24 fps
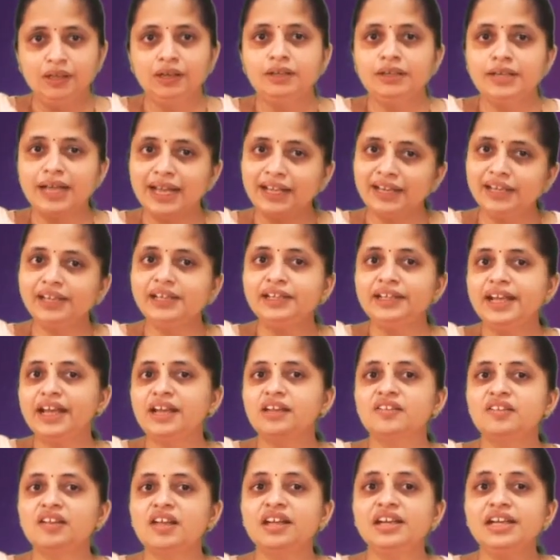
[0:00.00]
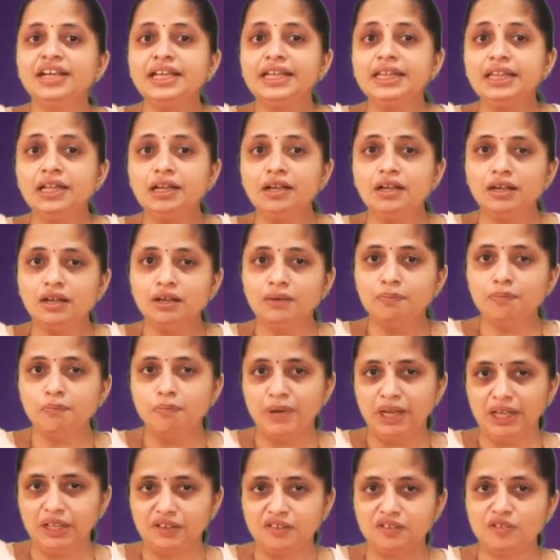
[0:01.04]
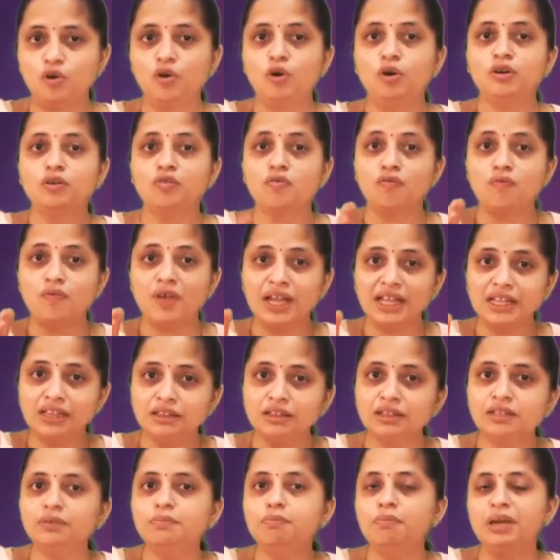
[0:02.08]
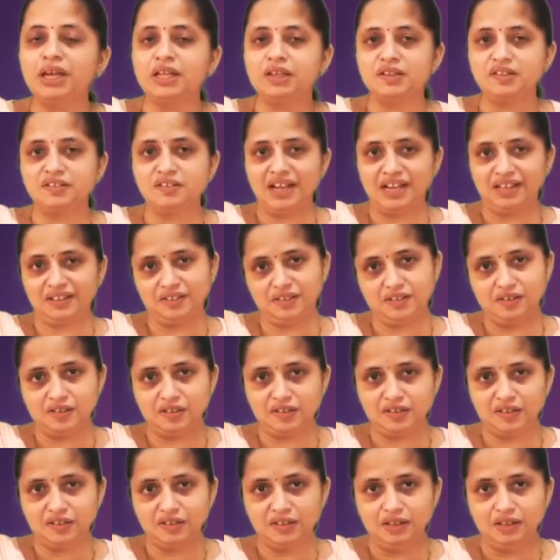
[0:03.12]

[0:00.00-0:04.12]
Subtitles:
Direct tax are income based or wealth based taxes,